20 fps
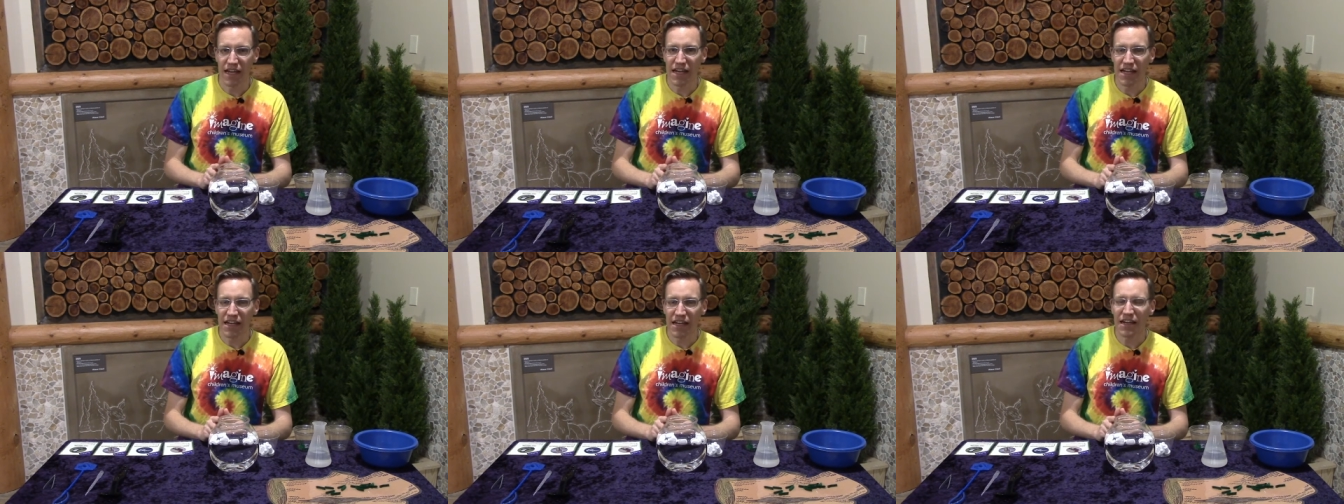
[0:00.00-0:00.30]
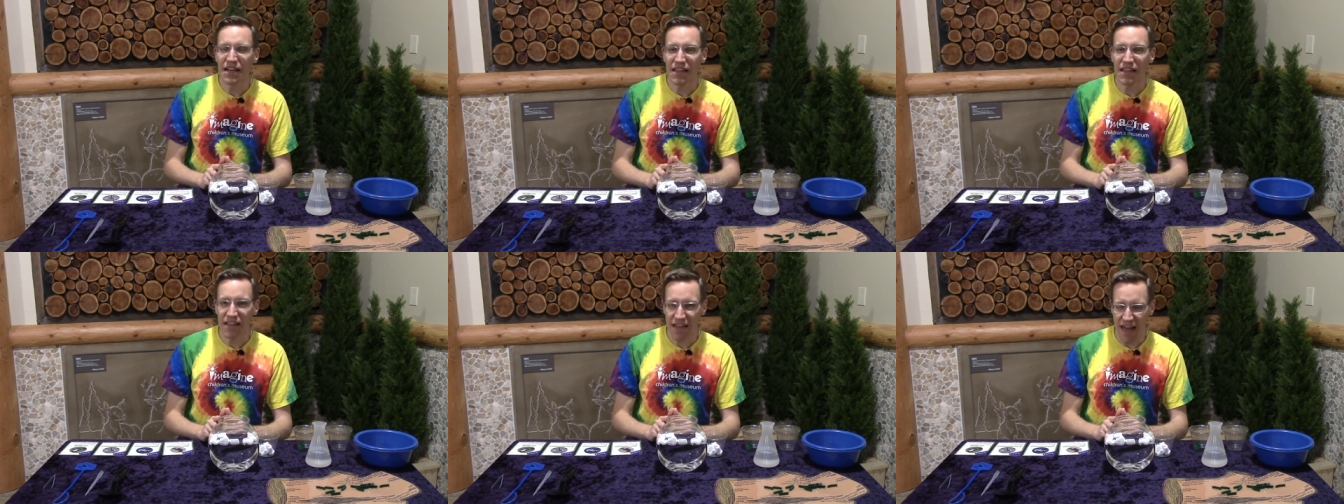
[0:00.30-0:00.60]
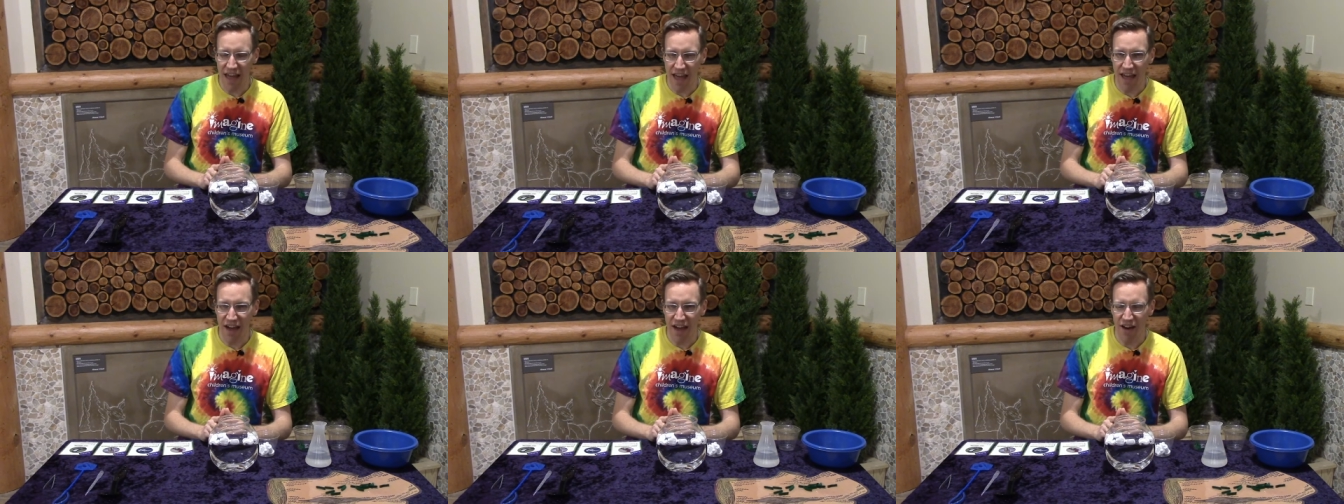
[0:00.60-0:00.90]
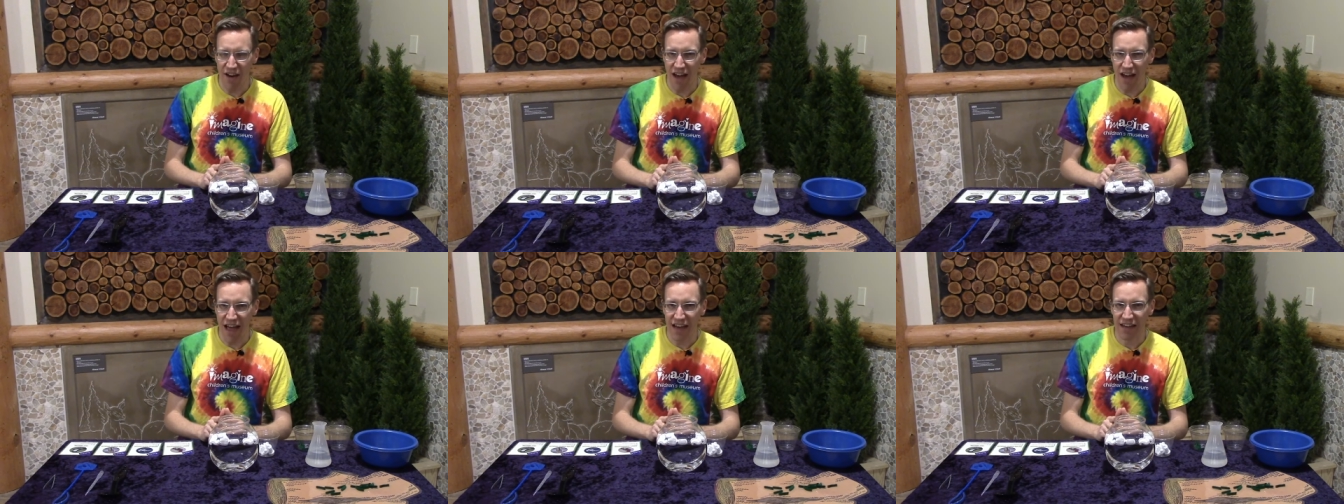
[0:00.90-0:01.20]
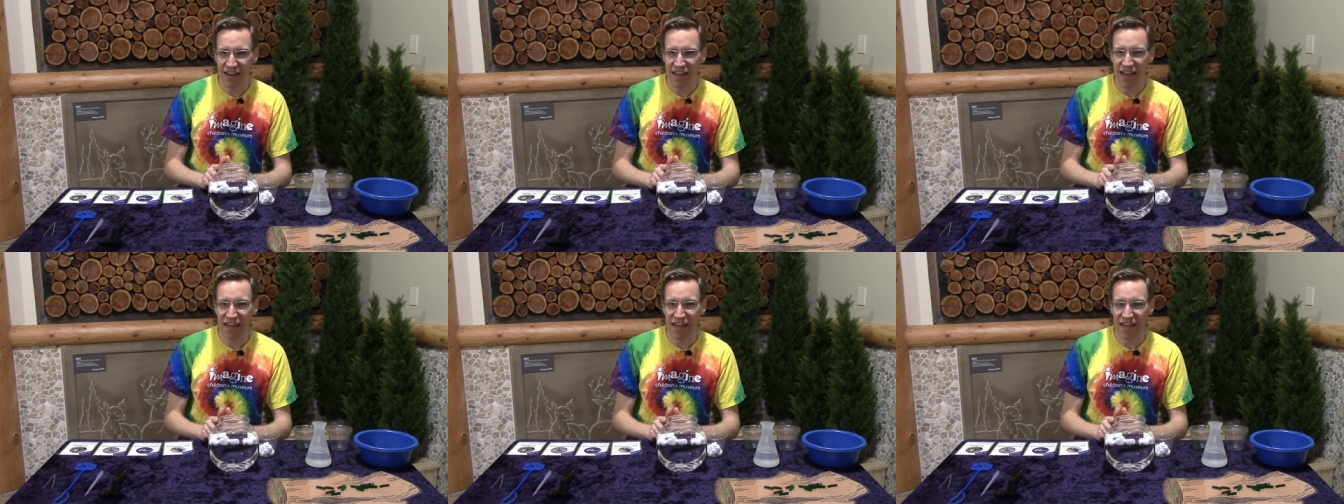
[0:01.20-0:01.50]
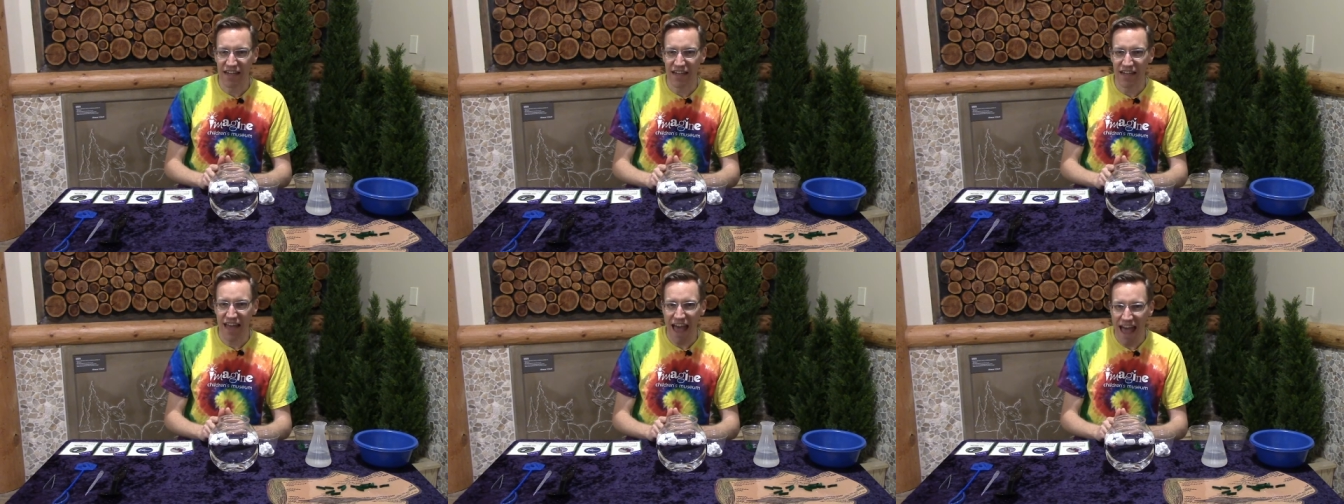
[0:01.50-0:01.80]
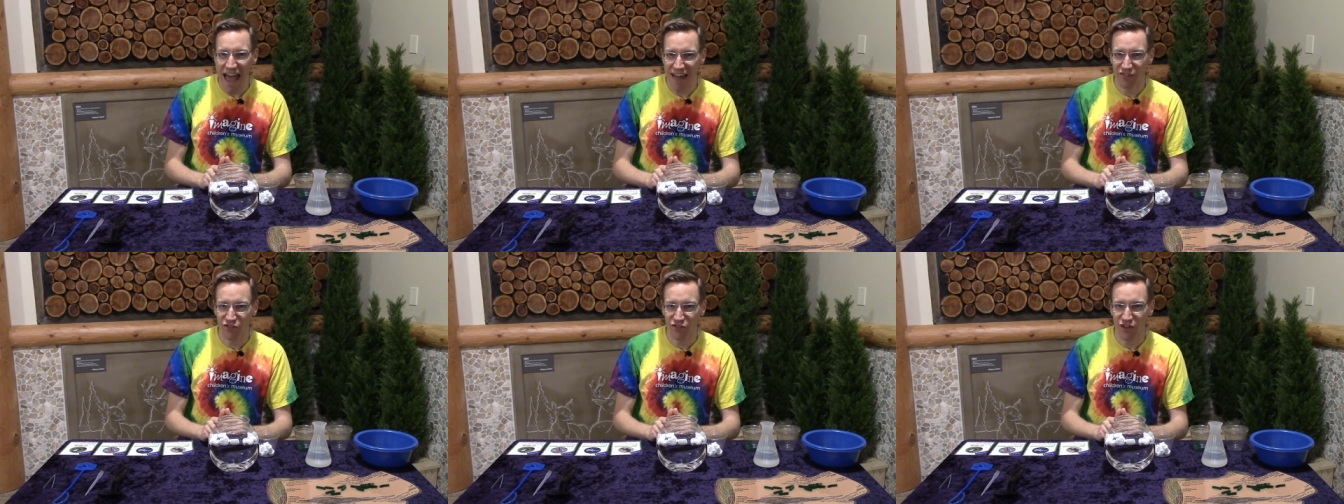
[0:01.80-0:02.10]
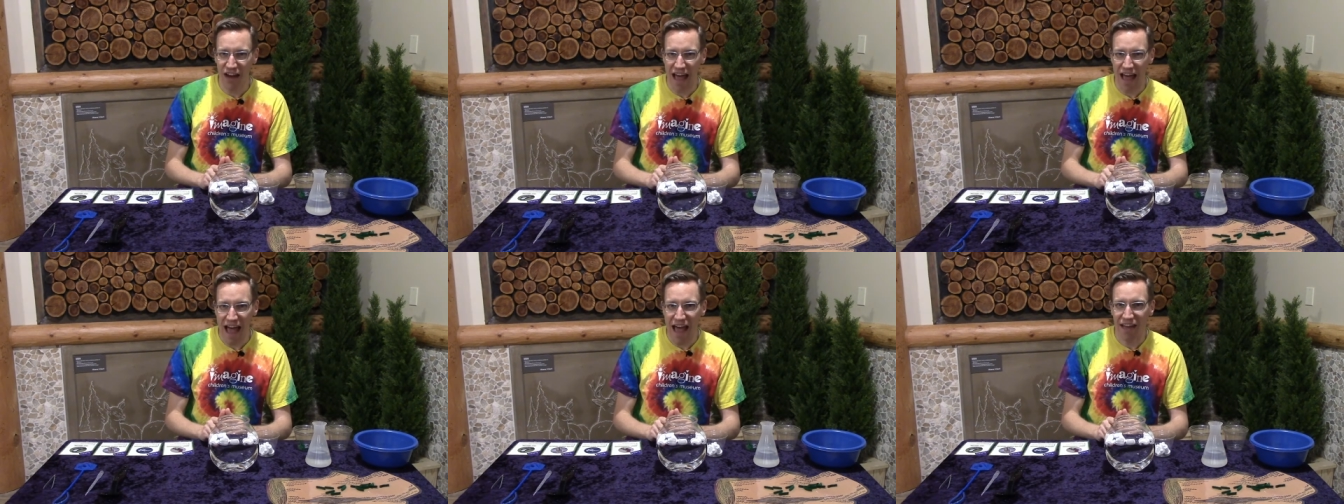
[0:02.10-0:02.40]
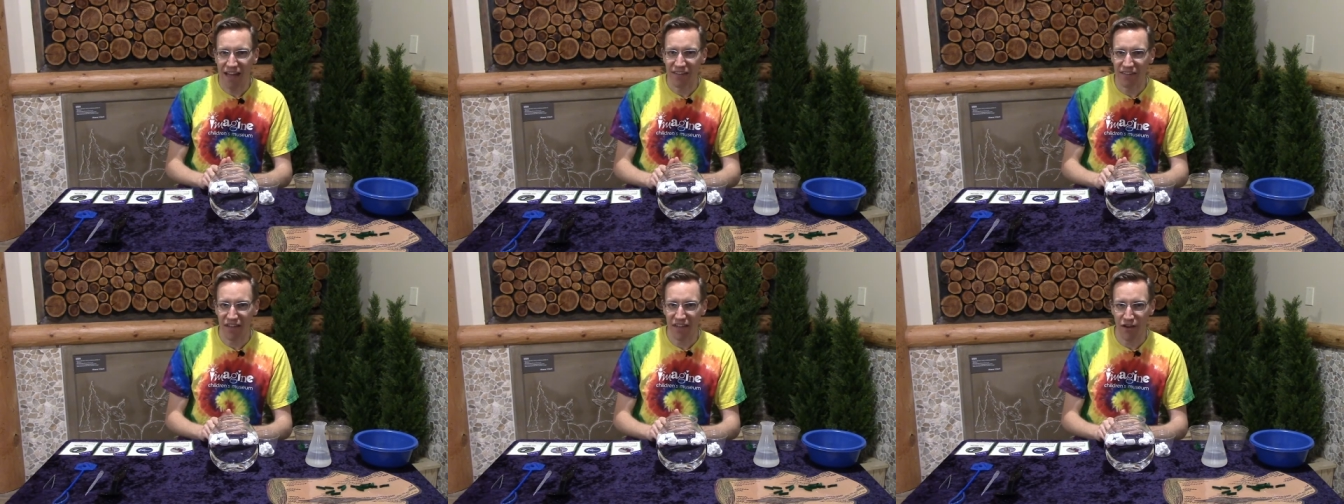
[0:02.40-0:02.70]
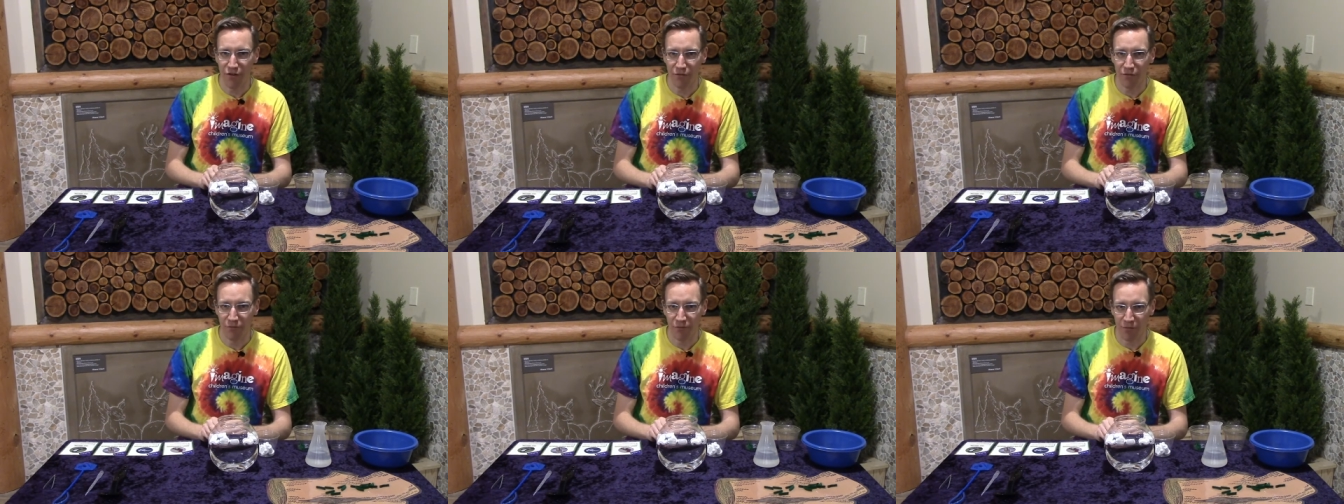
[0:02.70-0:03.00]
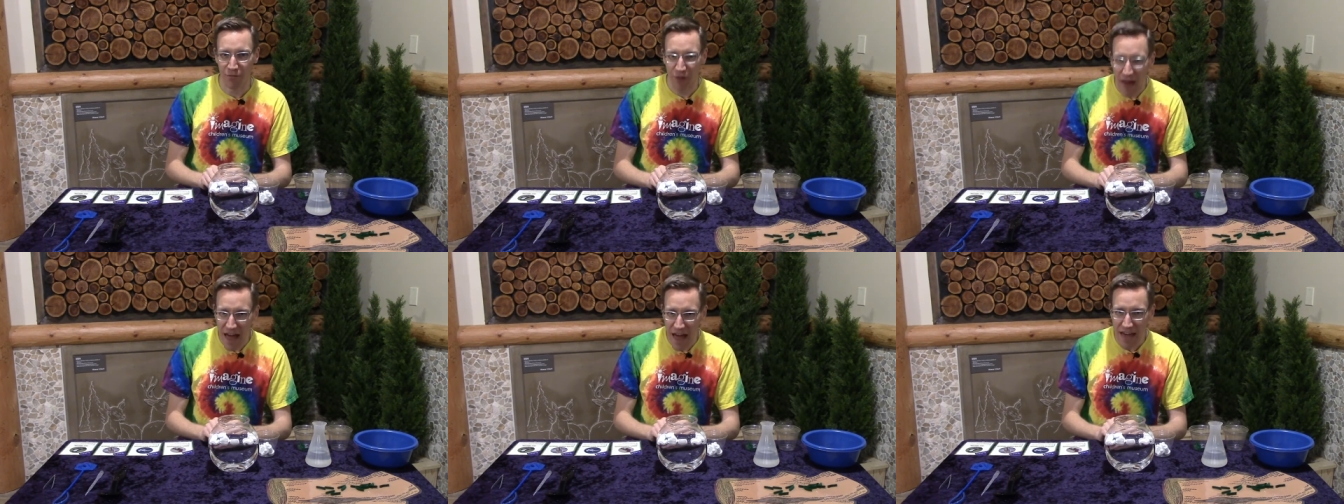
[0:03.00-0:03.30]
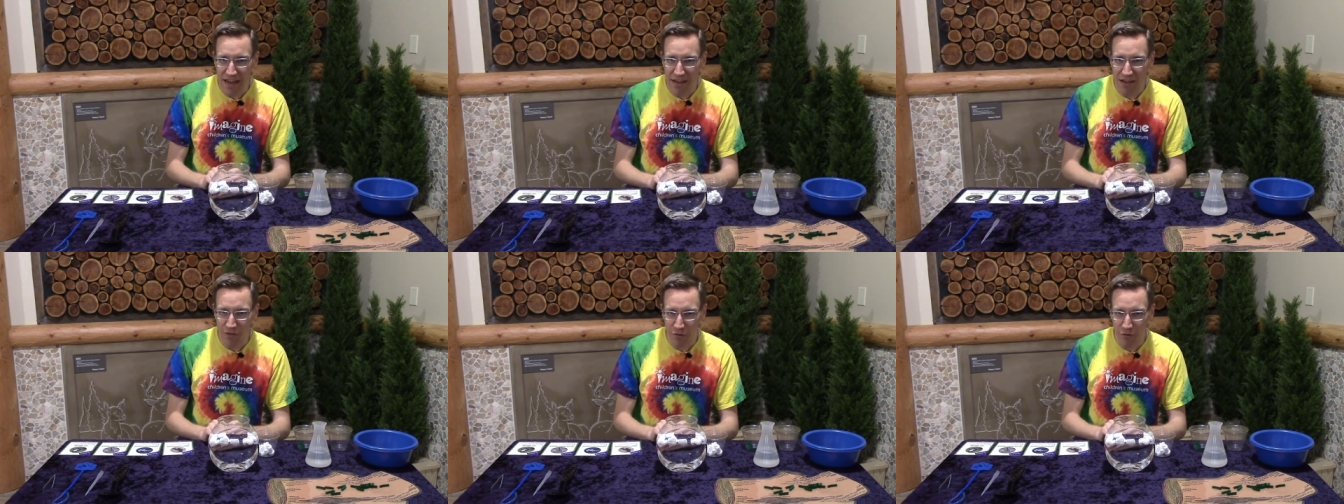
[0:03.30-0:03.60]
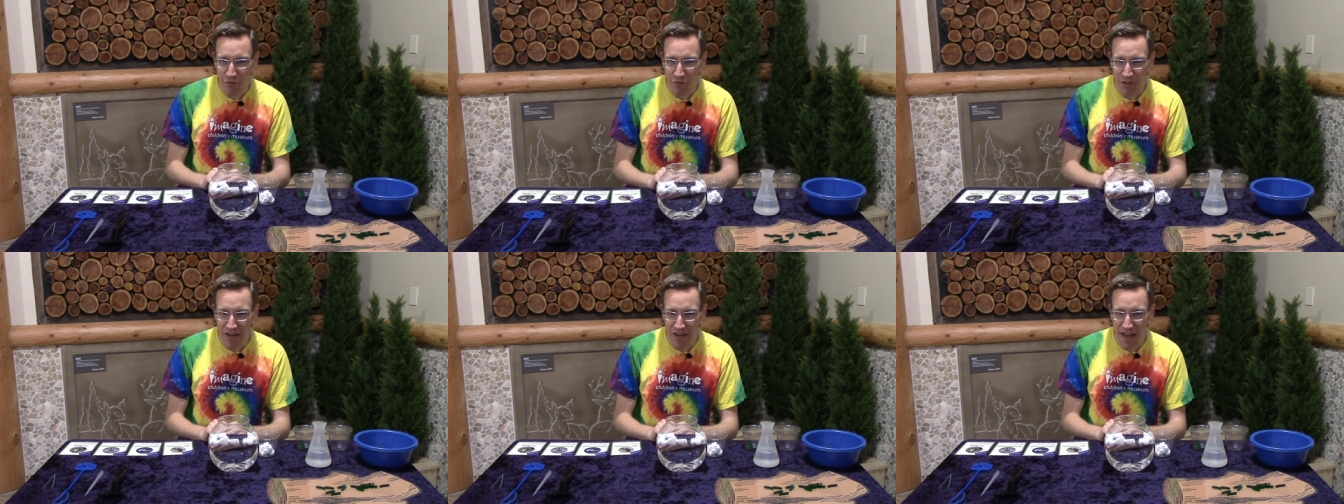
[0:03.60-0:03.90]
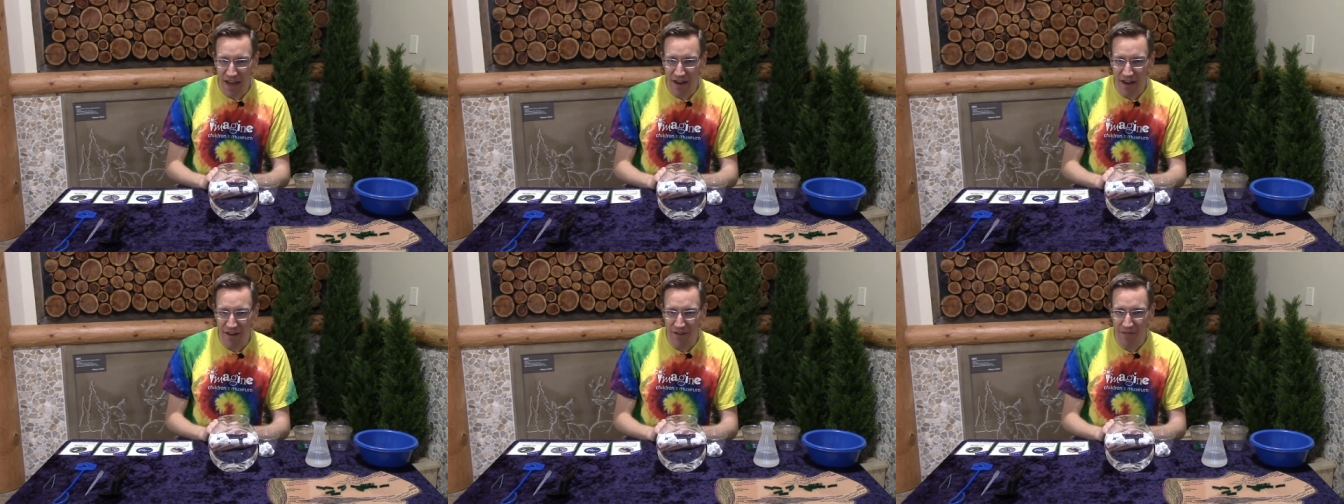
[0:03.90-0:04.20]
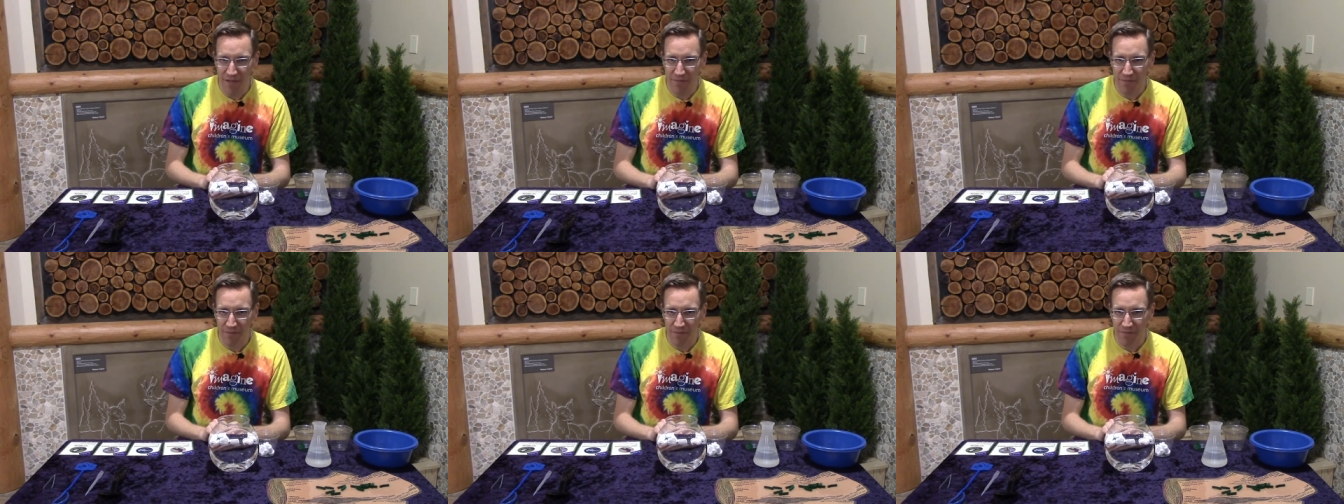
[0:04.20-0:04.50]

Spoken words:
in the air and can catch it as they are flying through the air?